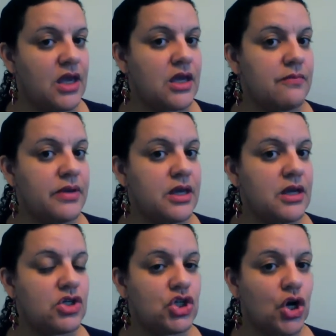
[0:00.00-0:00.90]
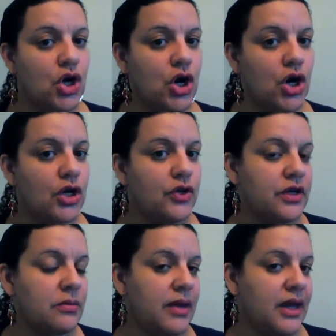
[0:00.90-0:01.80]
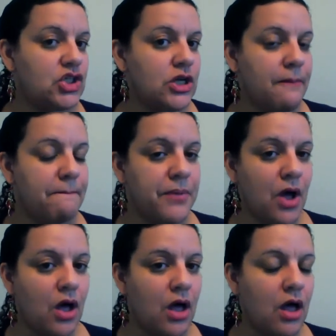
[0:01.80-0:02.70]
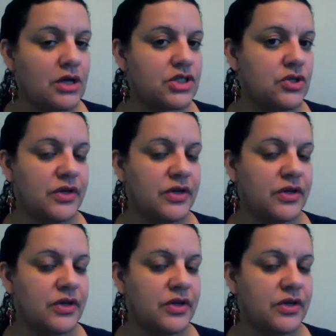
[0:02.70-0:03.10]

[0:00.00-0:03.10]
It can be a jar, you can imagine a box,